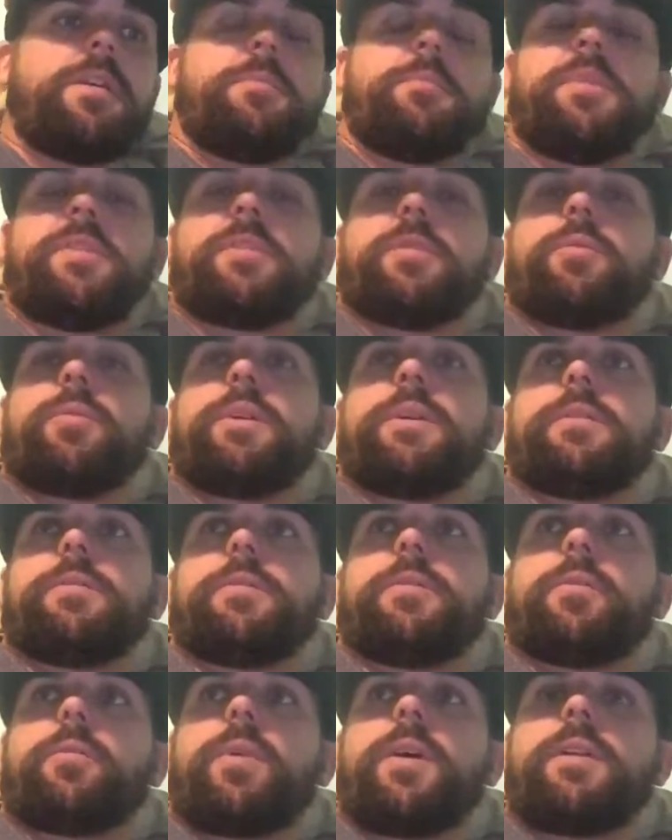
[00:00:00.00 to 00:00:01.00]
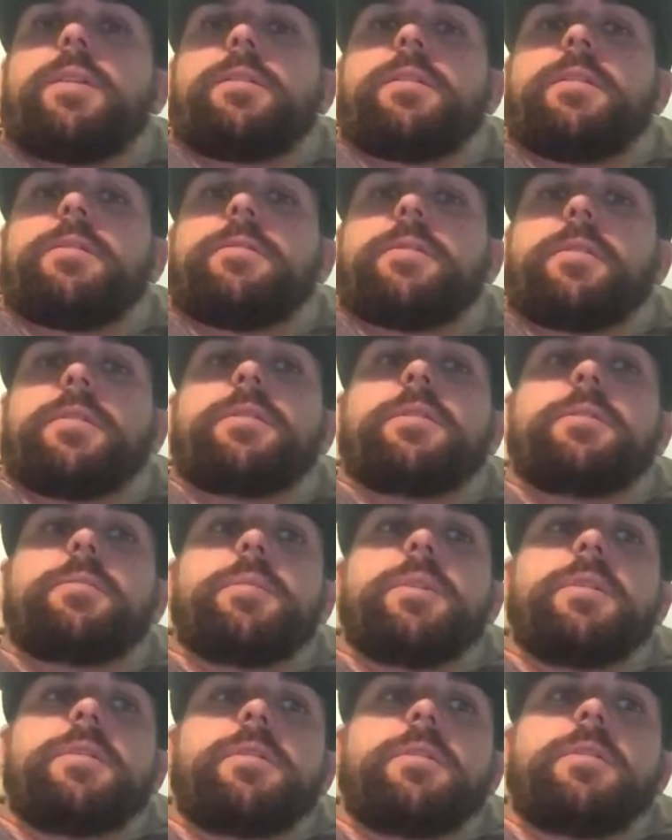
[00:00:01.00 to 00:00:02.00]
Mr. Weeks was arrested for
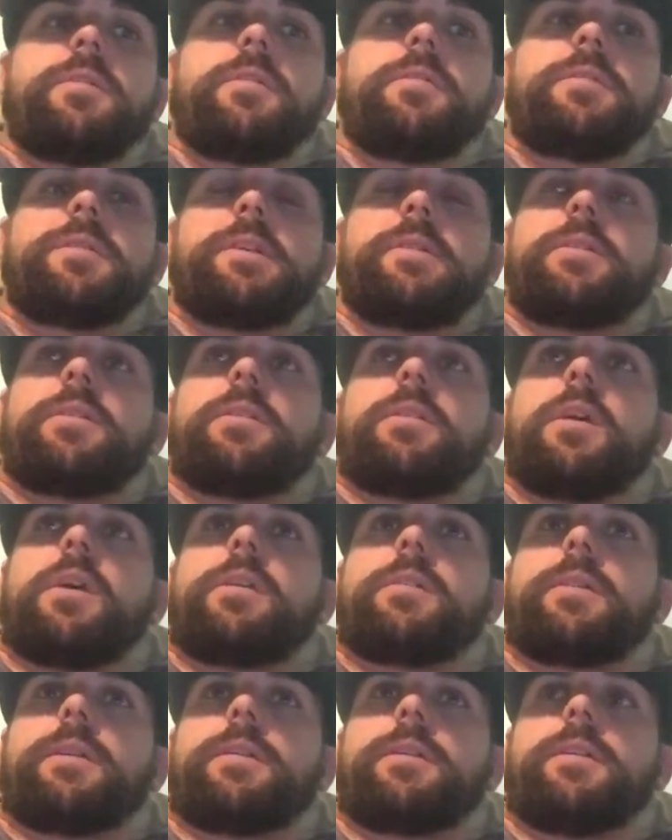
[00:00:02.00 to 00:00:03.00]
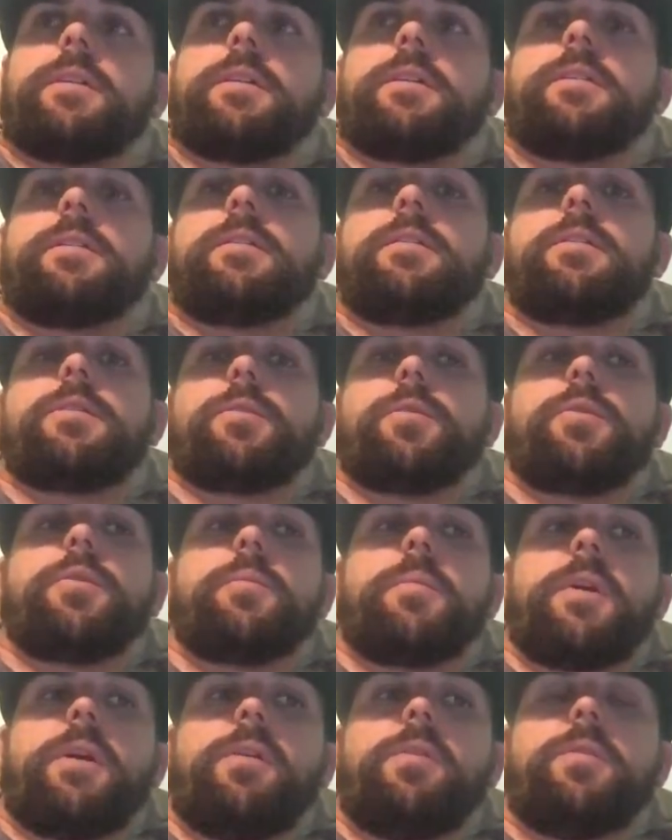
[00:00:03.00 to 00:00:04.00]
suspicion of selling lottery tickets through
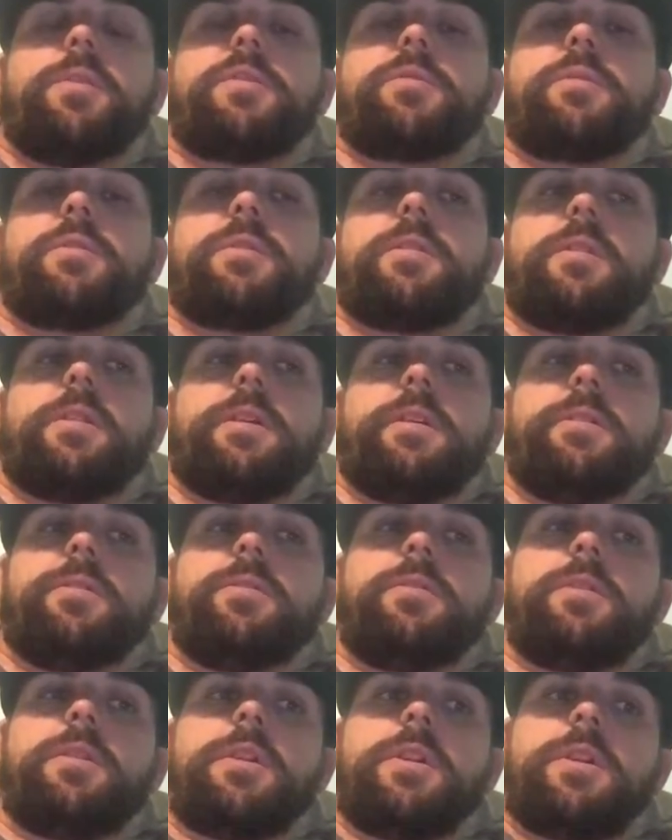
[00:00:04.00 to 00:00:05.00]
the mail, which was illegal.